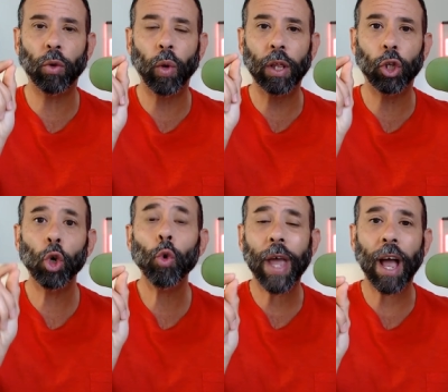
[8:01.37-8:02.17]
between
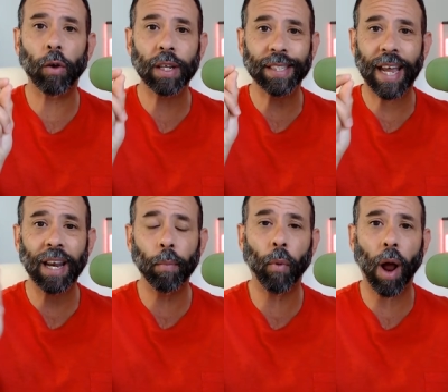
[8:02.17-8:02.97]
two counties,
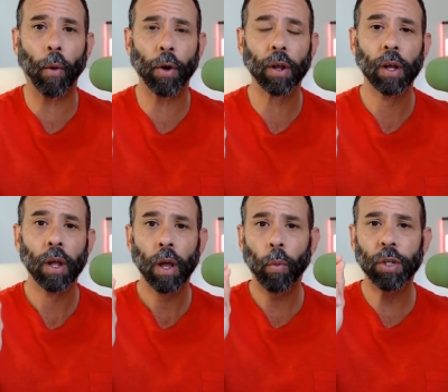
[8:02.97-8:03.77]
Dade and Broward,
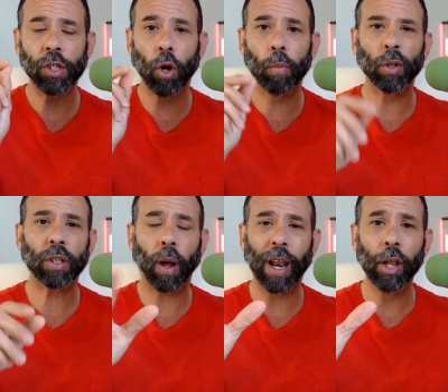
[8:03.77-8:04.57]
which is
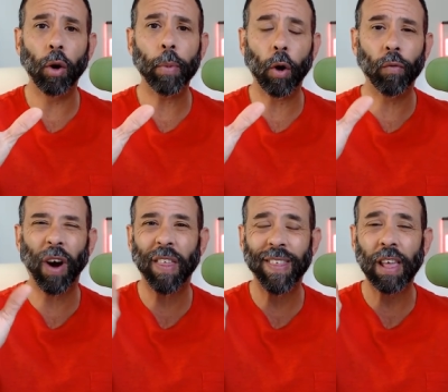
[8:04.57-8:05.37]
almost a little bit
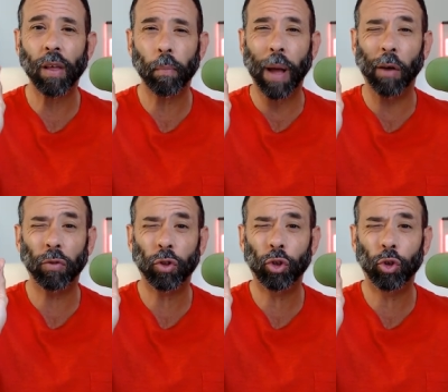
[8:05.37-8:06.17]
over, I think,
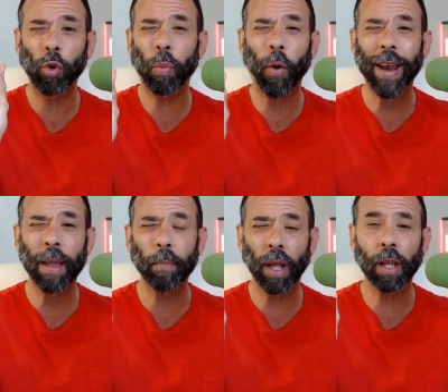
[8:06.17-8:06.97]
about
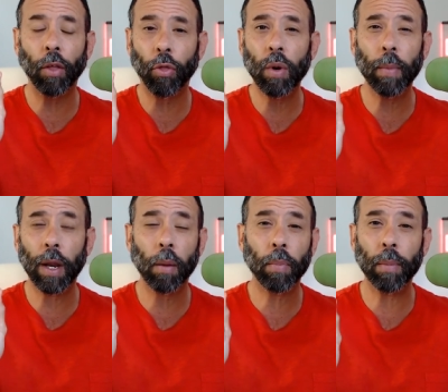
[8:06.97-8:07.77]
2.8 million, 3
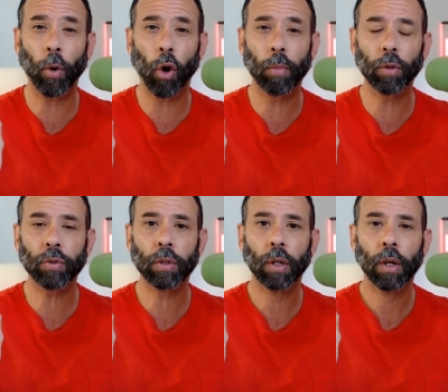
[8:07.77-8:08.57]
million people
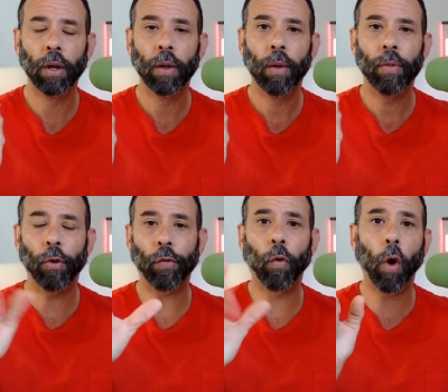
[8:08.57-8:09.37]
almost,
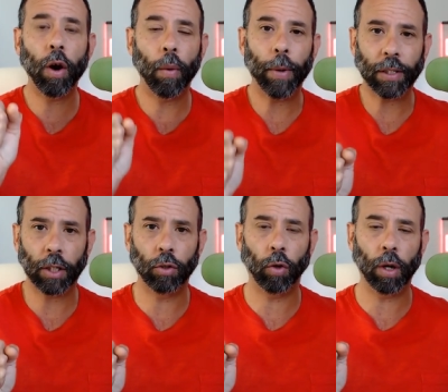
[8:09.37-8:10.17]
there's 400
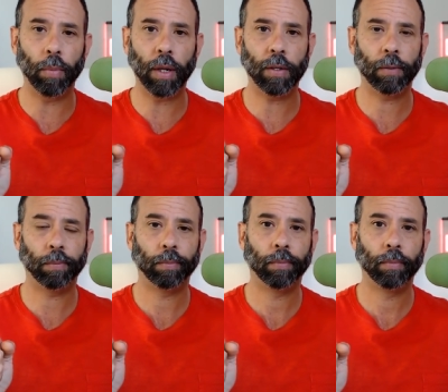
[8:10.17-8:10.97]
pest control companies.